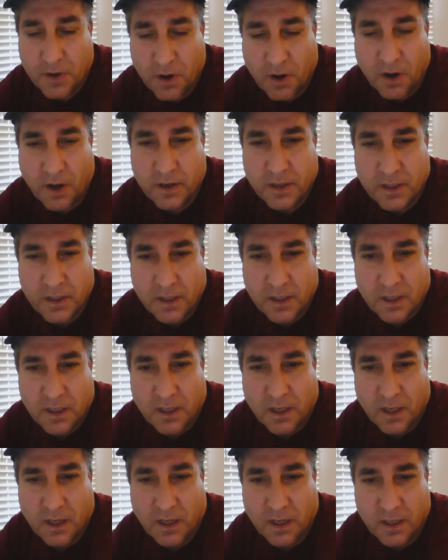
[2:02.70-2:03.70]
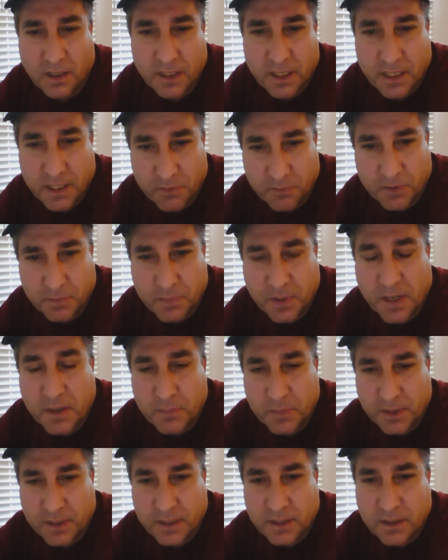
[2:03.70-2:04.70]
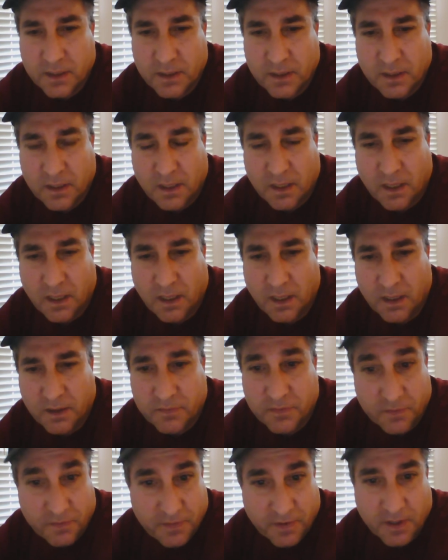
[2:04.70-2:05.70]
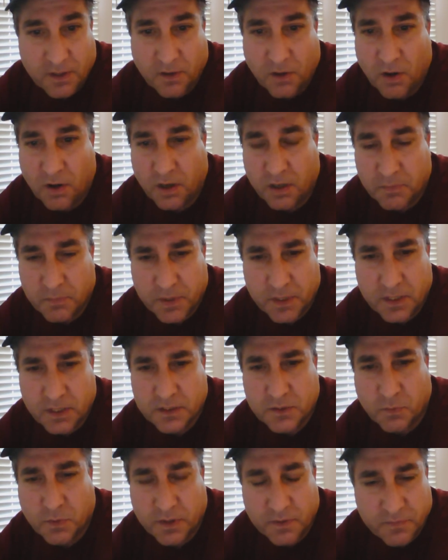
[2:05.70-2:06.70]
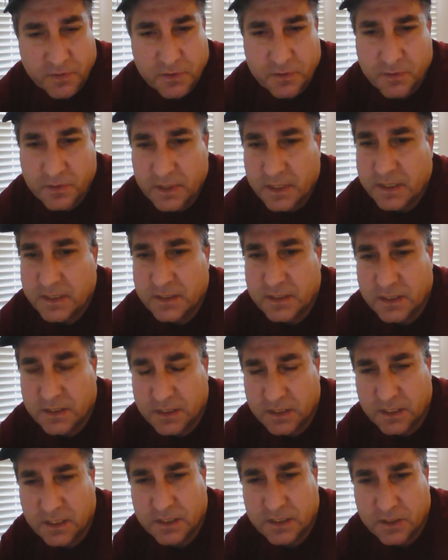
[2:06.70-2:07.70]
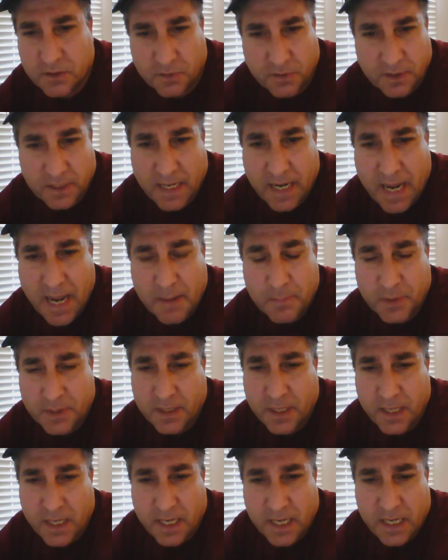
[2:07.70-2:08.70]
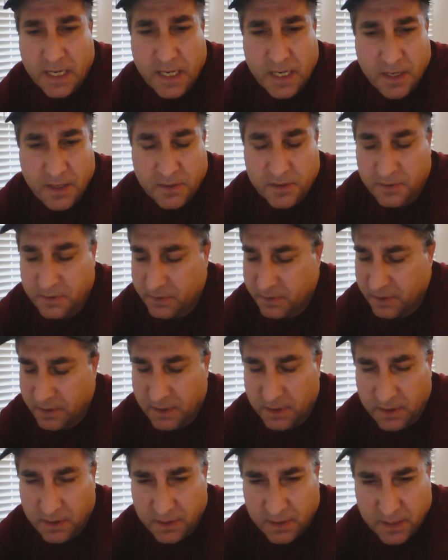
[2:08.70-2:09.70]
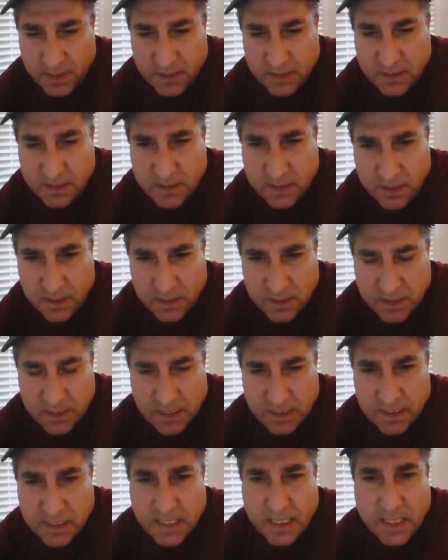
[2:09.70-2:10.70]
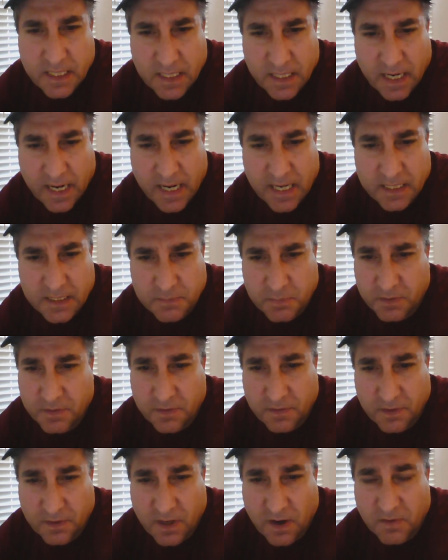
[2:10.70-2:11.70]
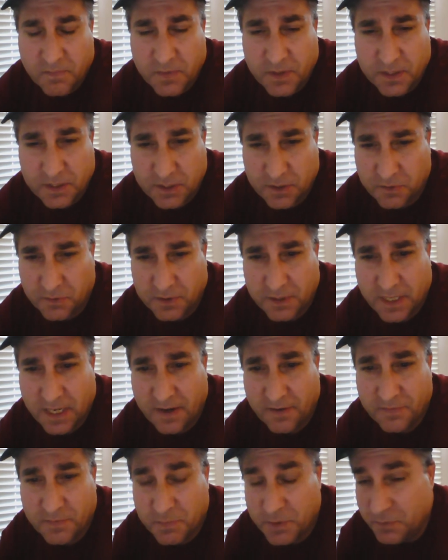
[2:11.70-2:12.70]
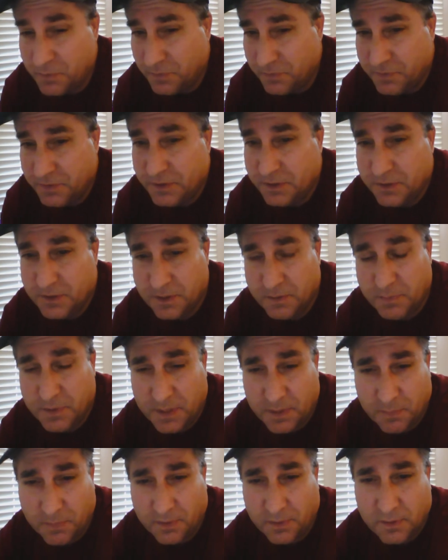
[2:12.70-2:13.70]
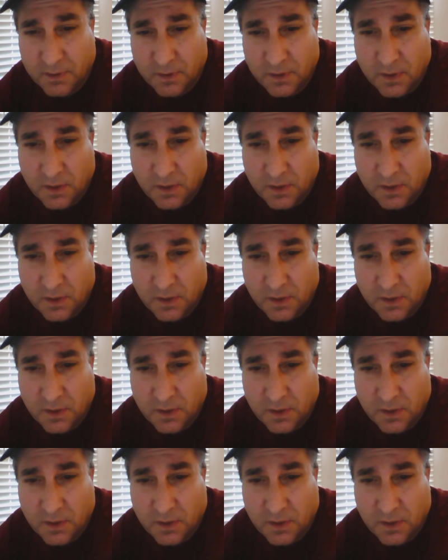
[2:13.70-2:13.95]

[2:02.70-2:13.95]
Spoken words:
on in a republic for very long, because one of two things is going to happen. Either this hidden aspect of the government is going to have to be revealed to the people,